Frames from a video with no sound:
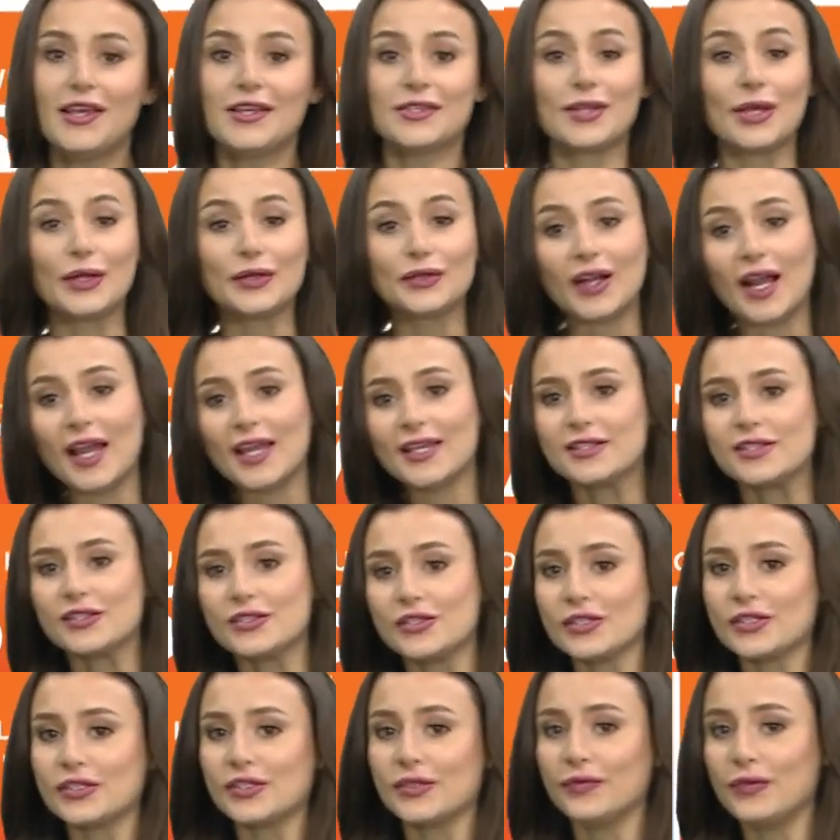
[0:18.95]
Sunrise is
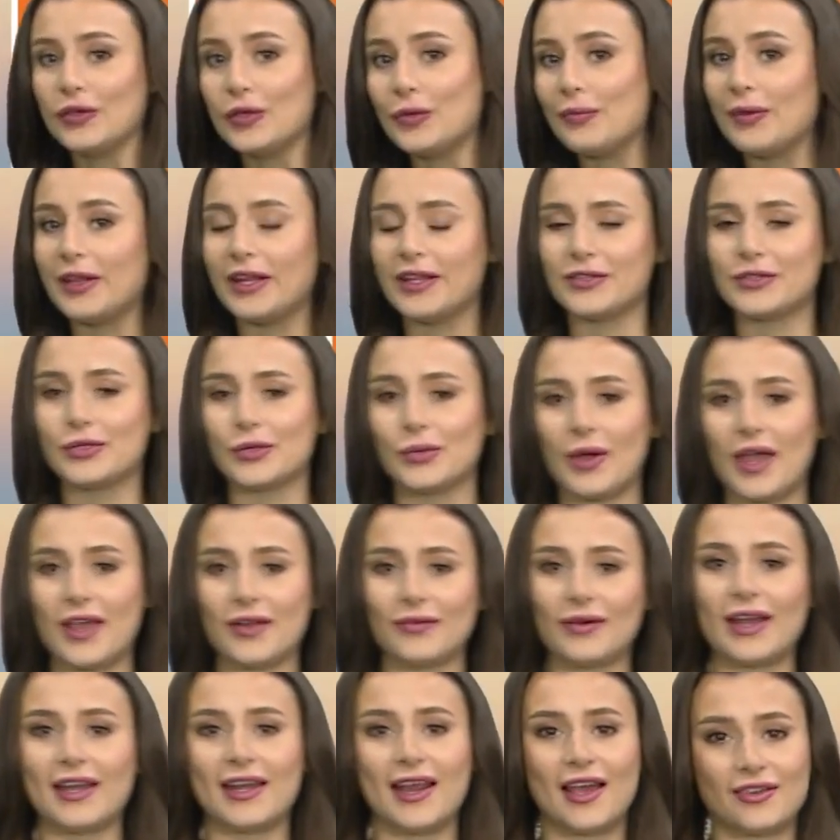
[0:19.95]
just a few minutes away
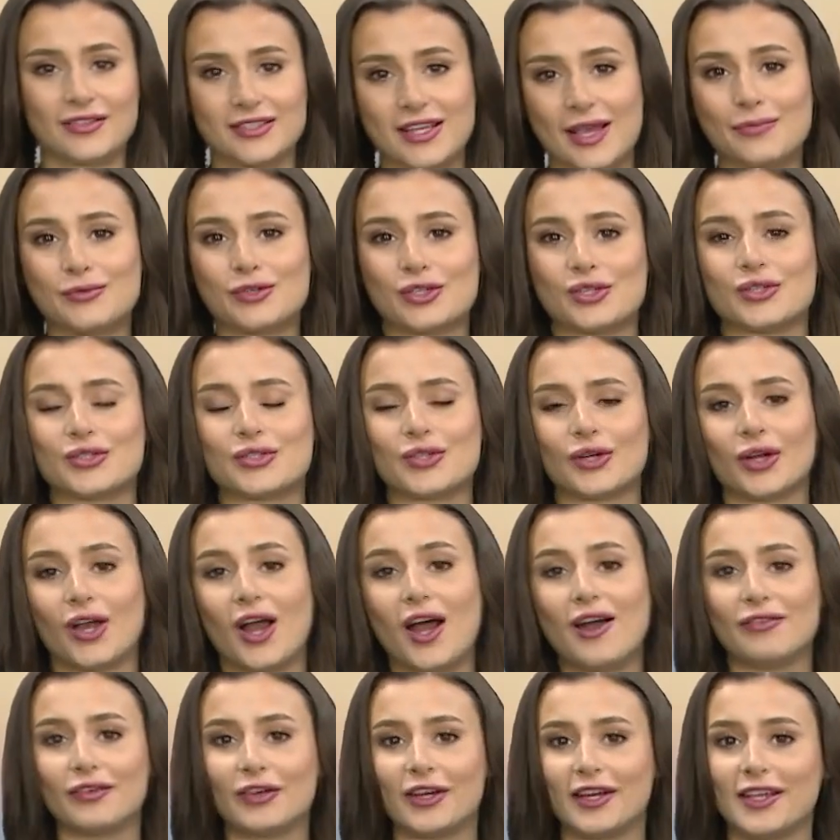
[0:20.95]
right now. Temperatures are
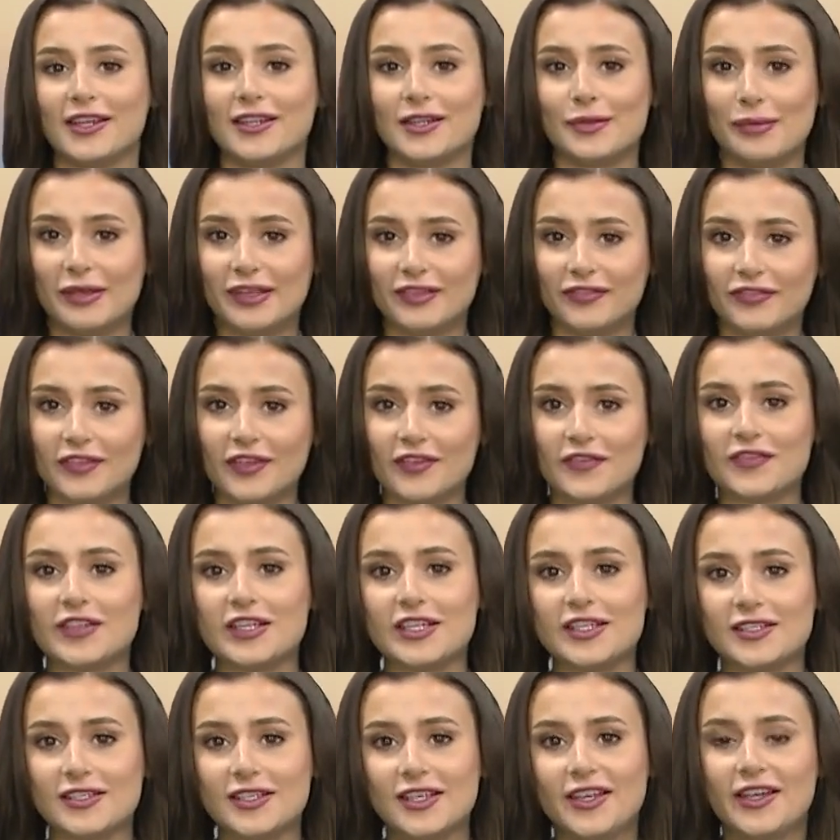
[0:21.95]
hovering in the
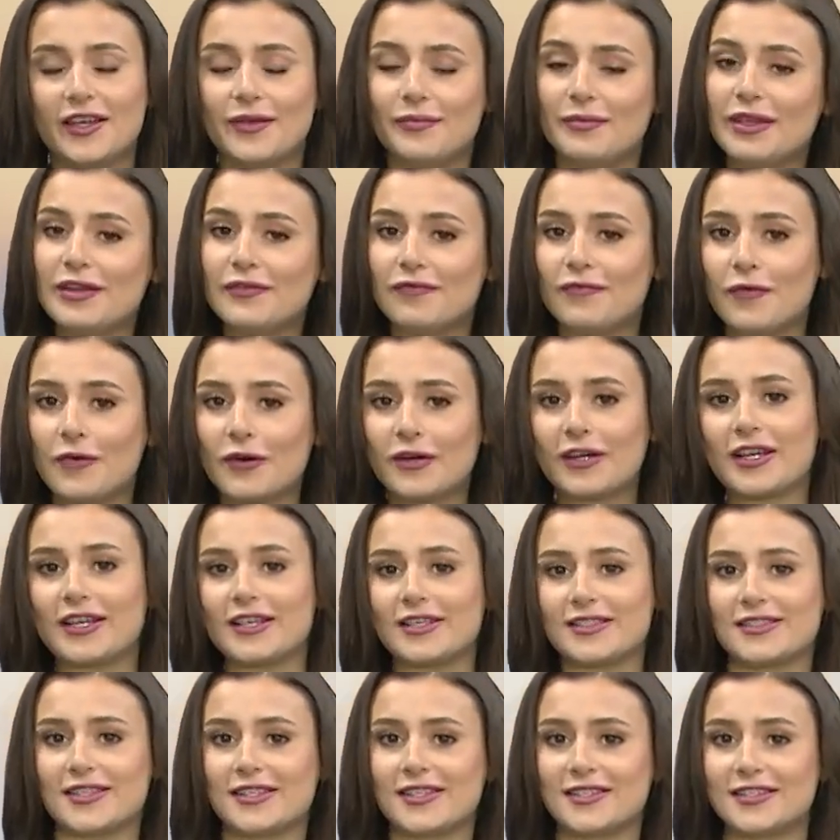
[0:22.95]
mid-50s,
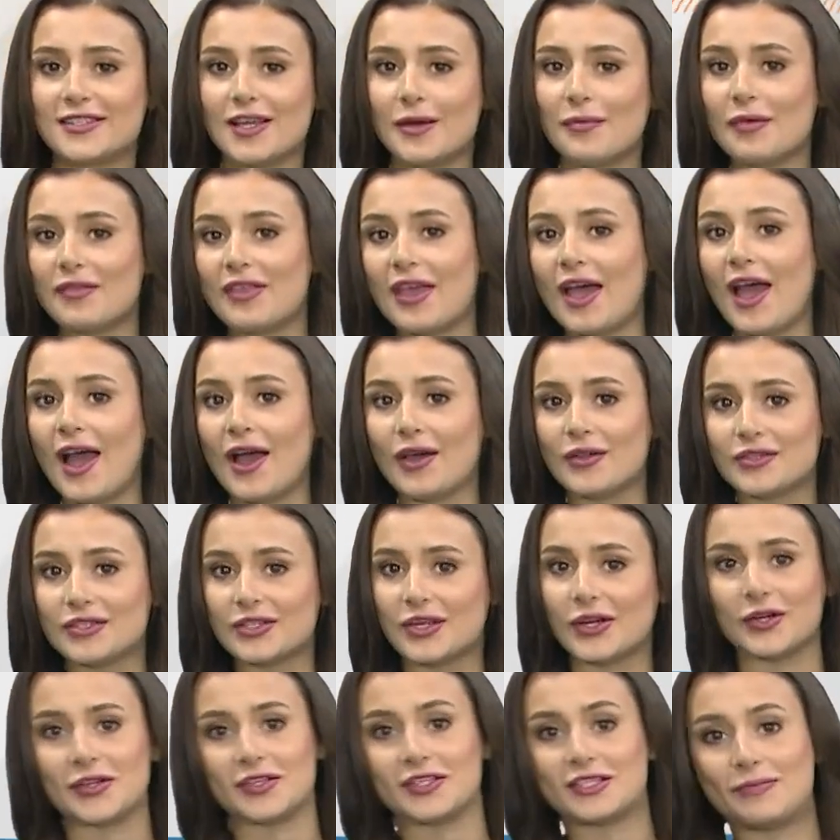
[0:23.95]
mid-40s in some of the
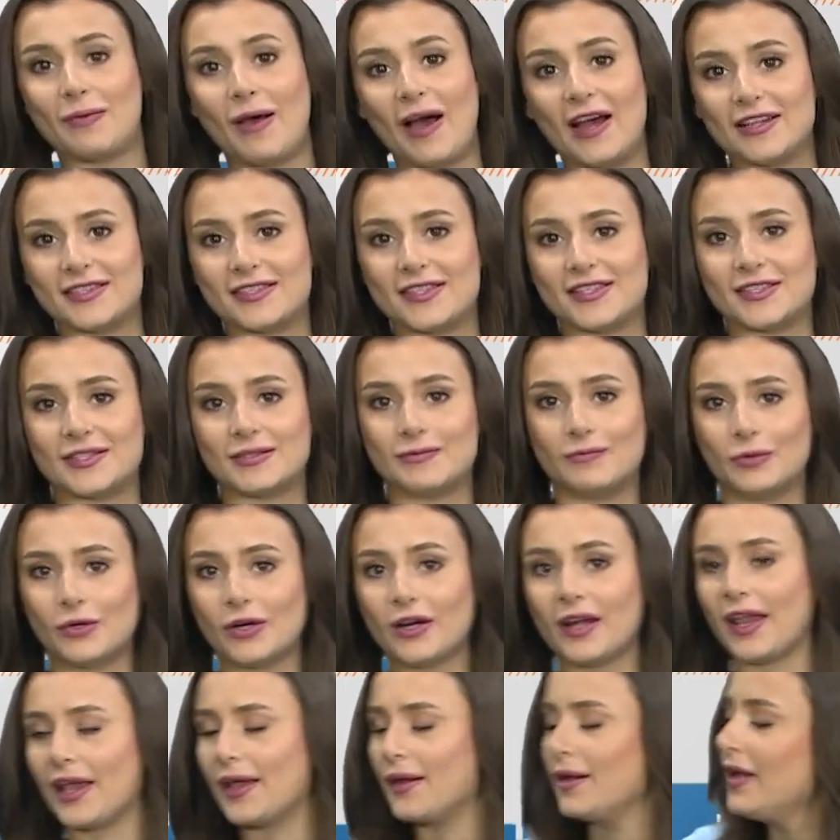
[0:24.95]
outskirts spots this
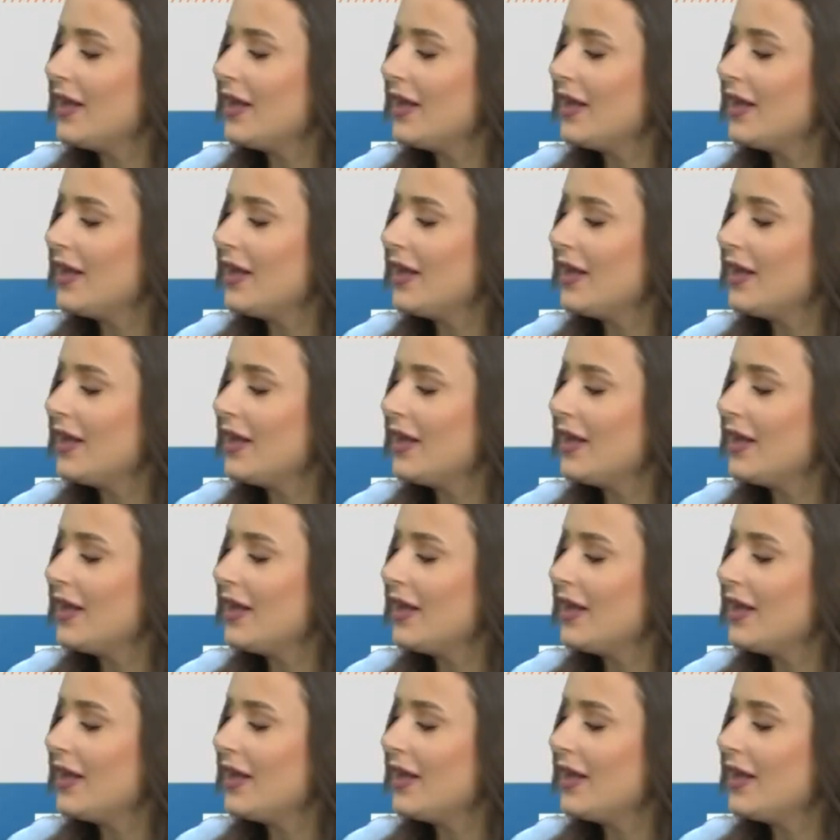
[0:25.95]
morning.